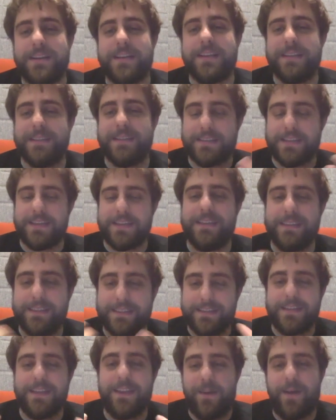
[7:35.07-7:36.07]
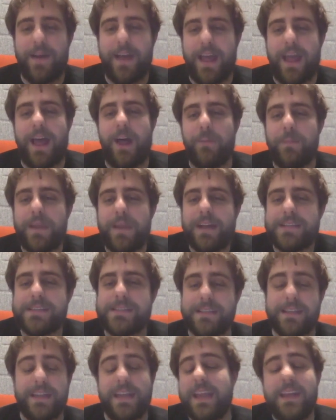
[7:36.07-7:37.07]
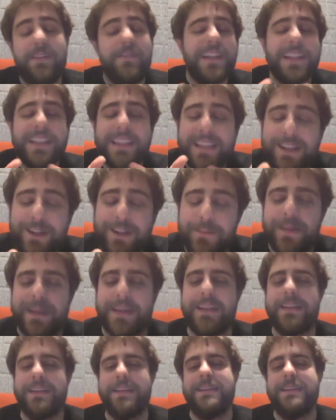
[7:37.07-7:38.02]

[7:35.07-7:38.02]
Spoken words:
and helping us even a little bit